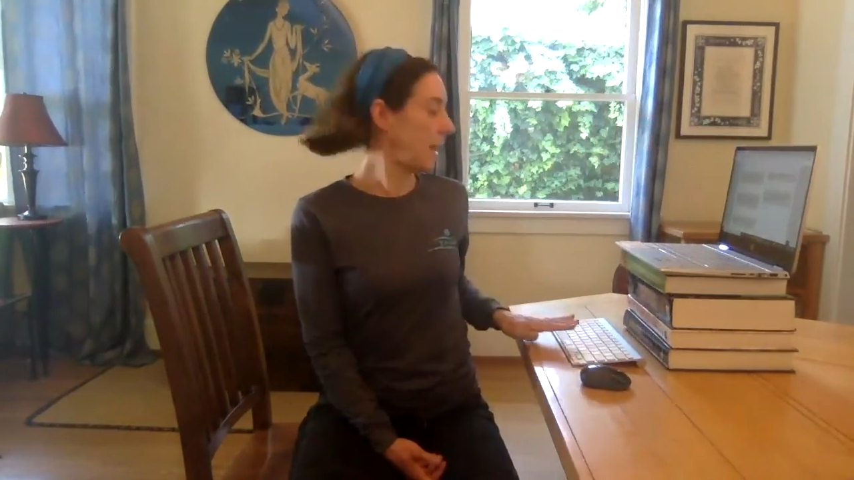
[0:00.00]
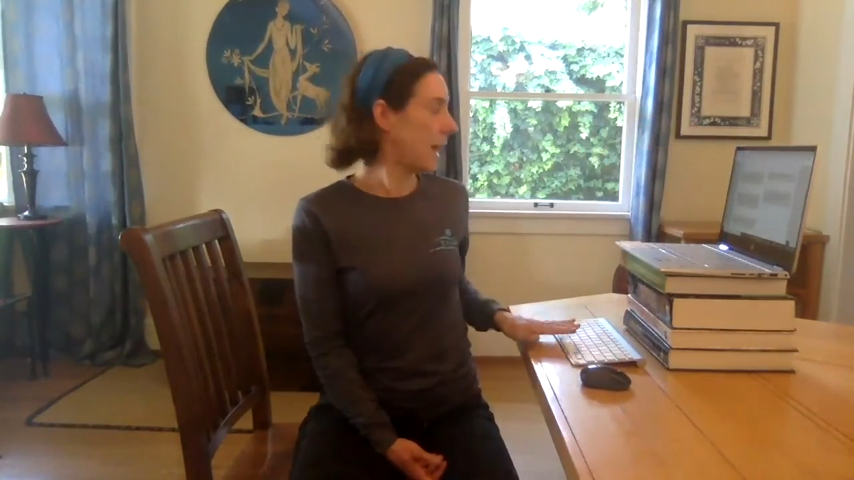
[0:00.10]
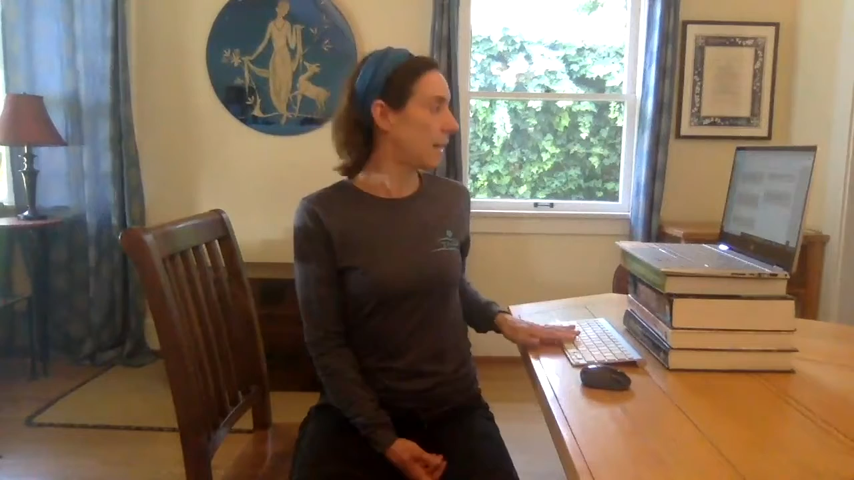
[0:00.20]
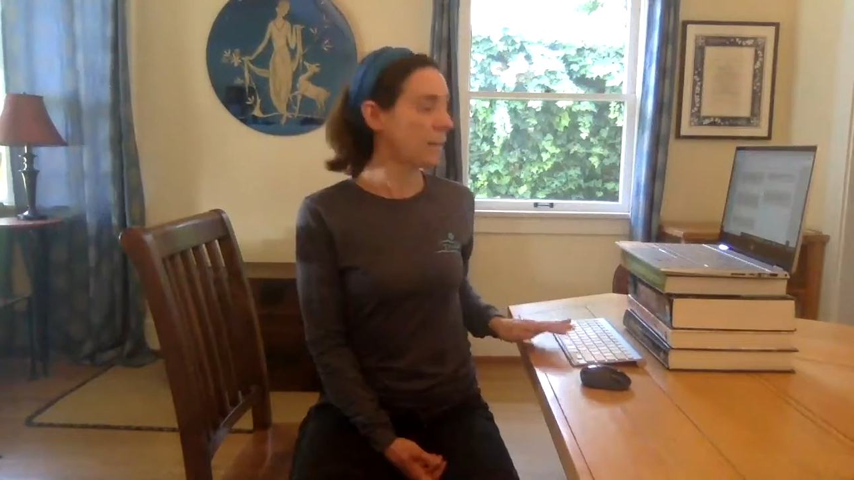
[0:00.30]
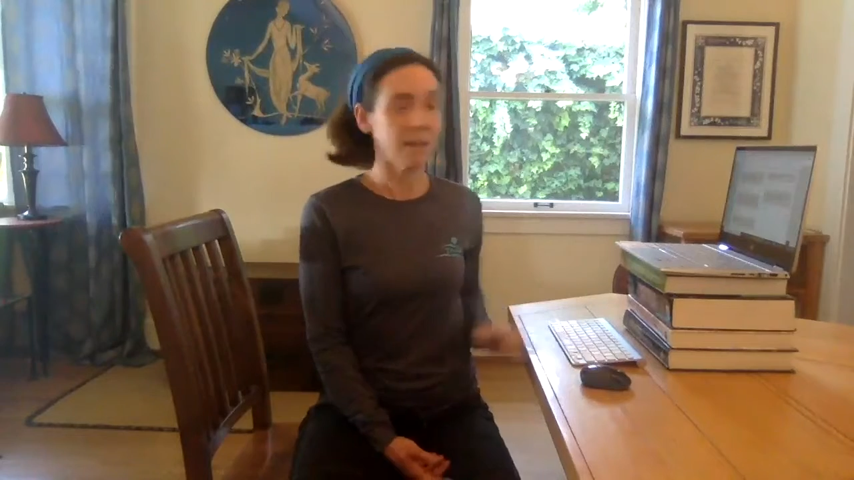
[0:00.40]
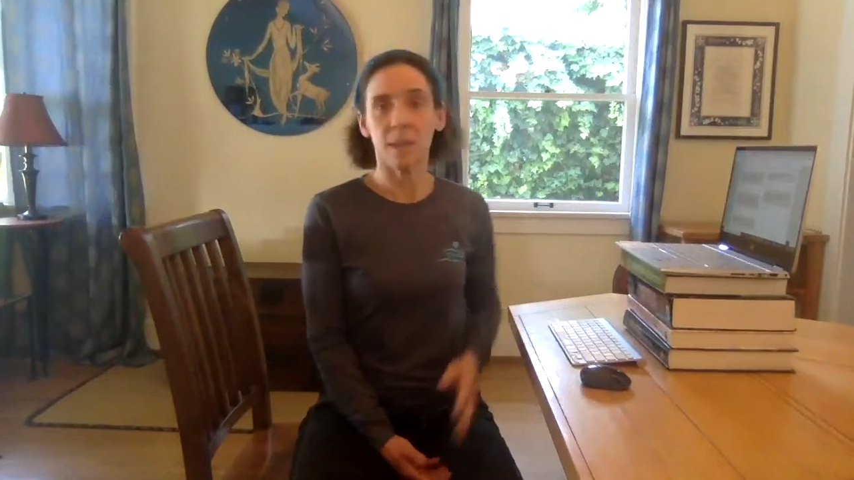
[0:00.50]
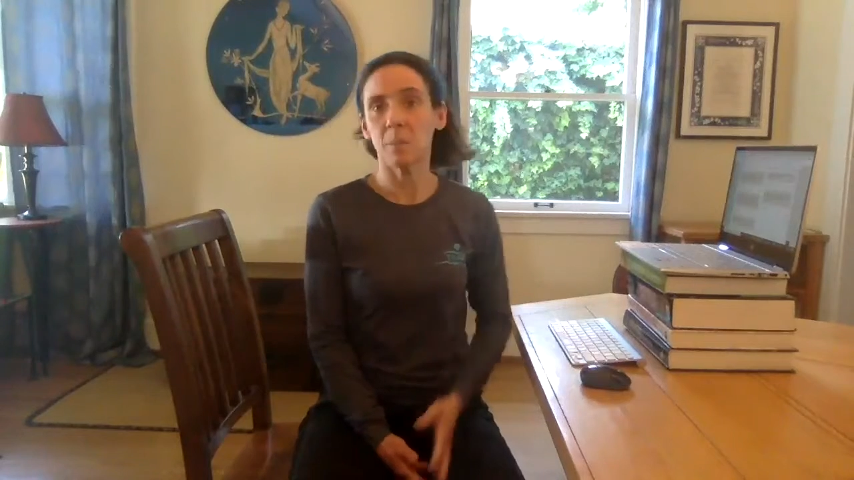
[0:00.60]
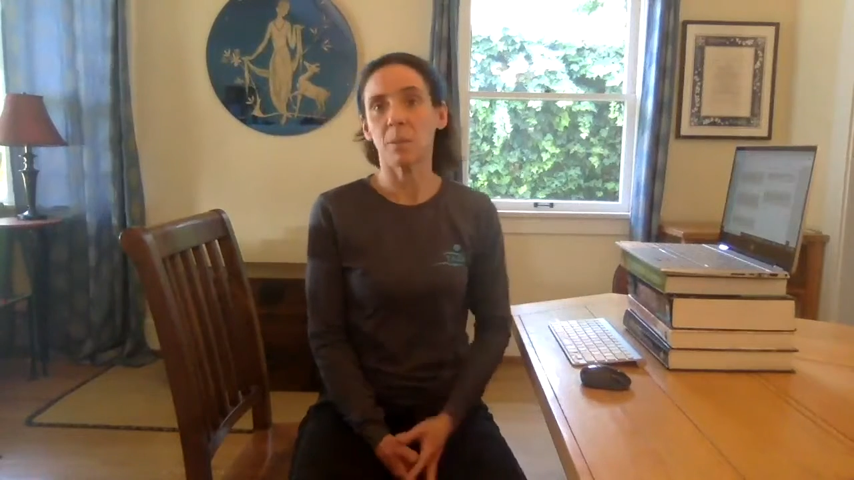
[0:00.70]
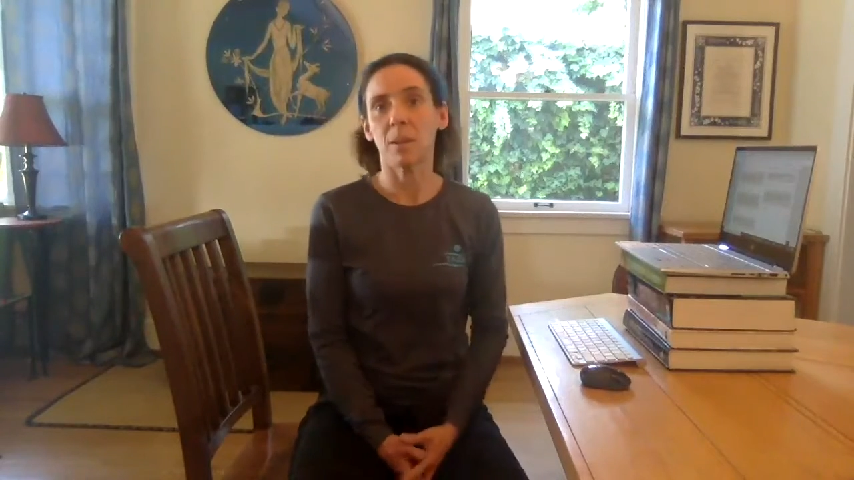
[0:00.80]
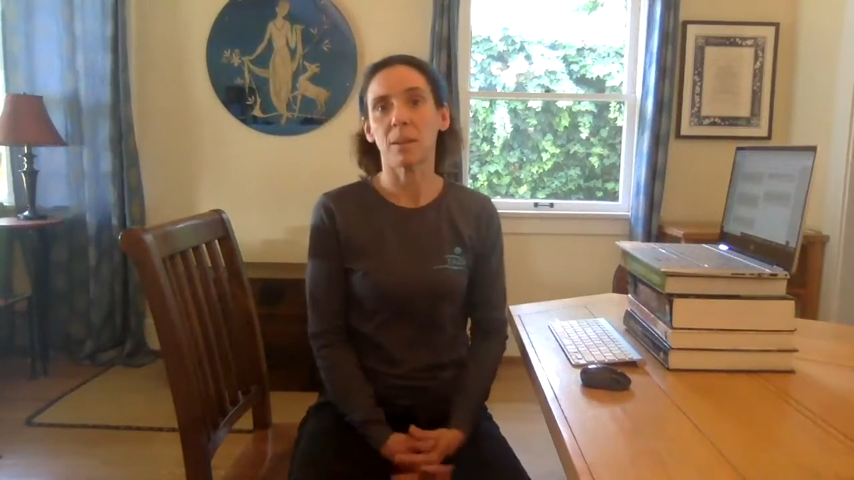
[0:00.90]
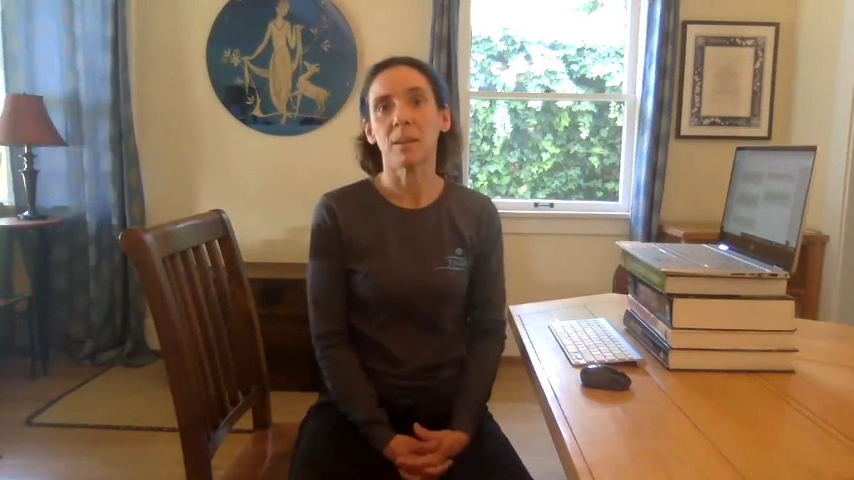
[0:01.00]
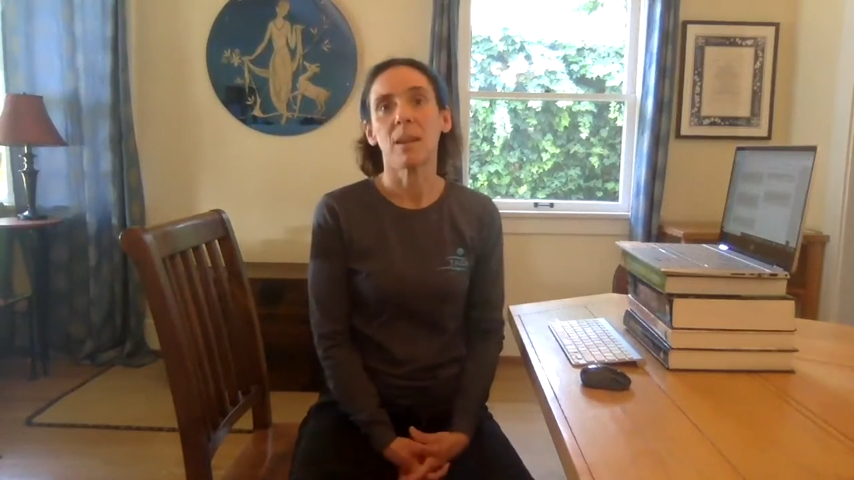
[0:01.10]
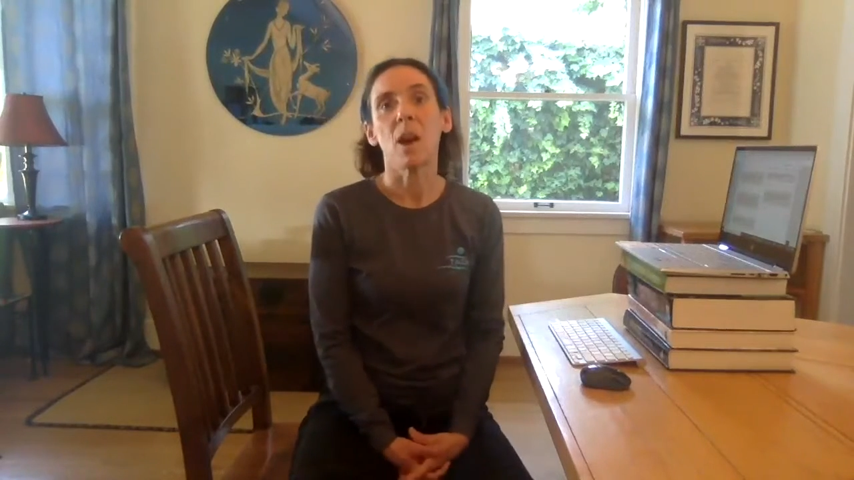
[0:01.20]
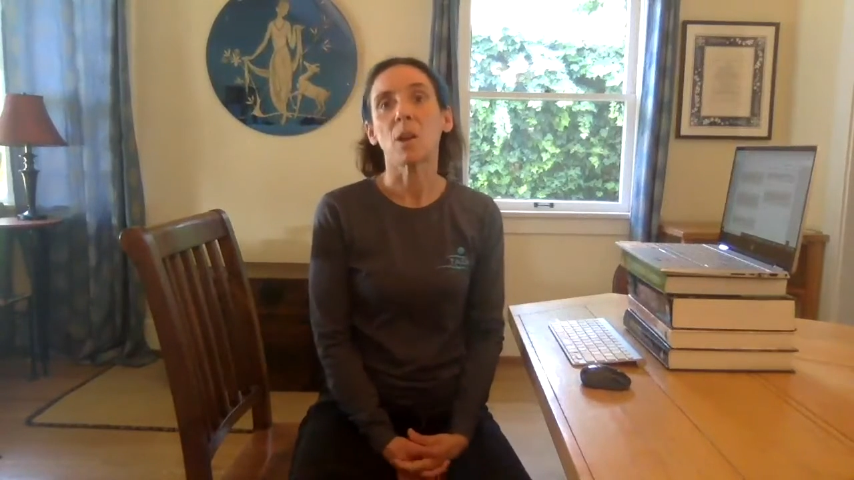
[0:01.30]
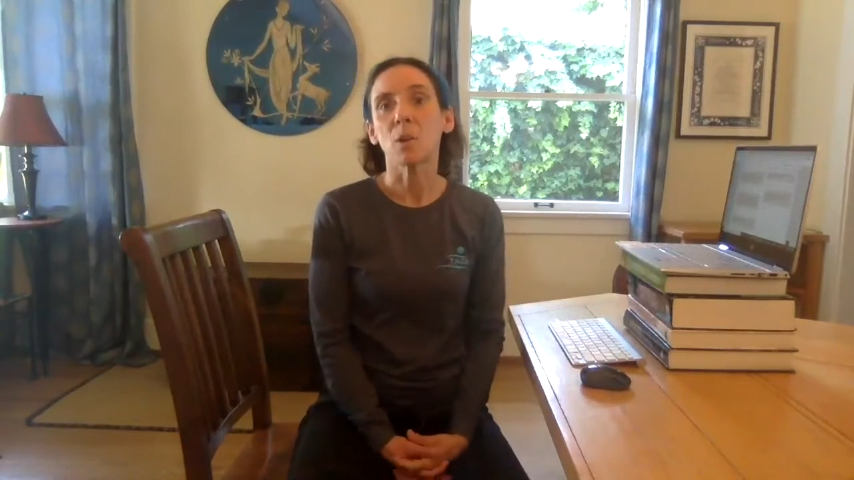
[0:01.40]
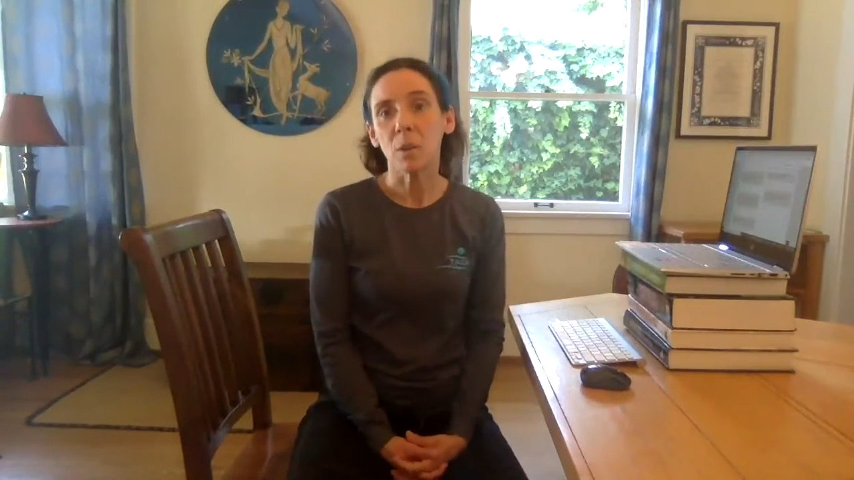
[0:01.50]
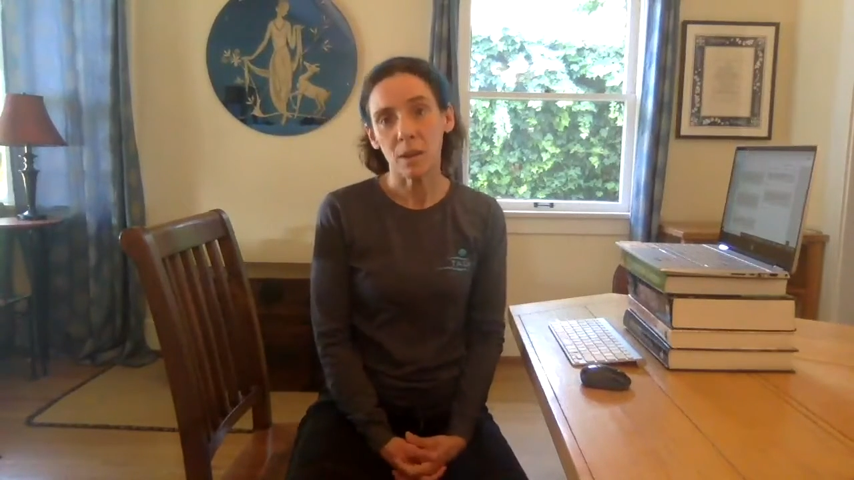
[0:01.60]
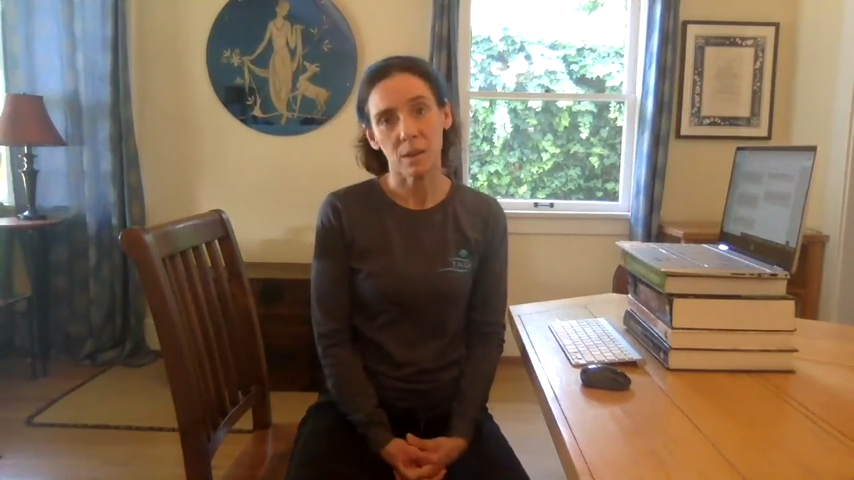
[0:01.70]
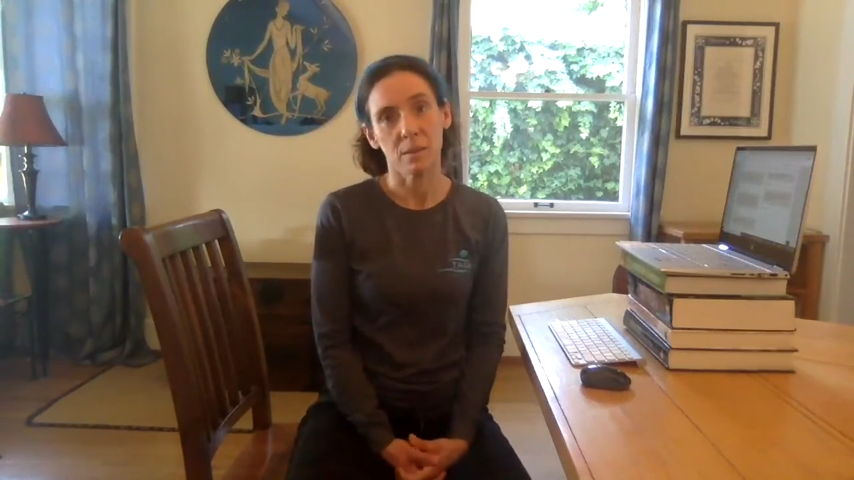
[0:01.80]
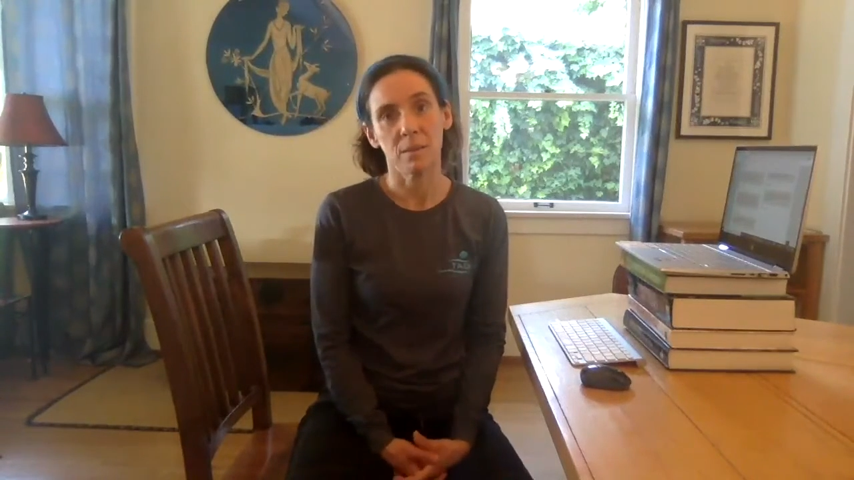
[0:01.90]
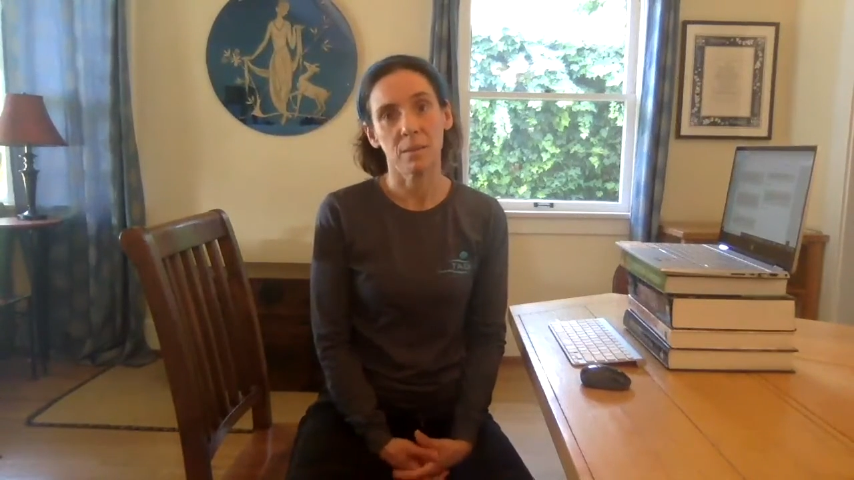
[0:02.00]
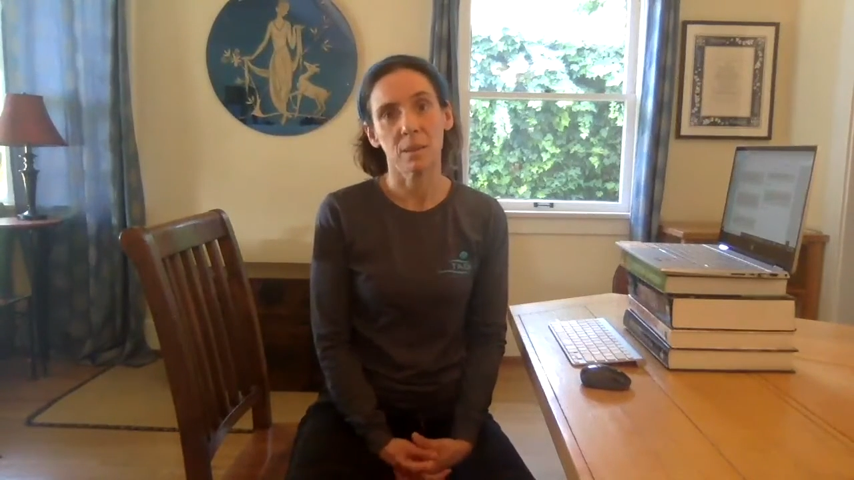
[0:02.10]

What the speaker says: and the keyboard are critical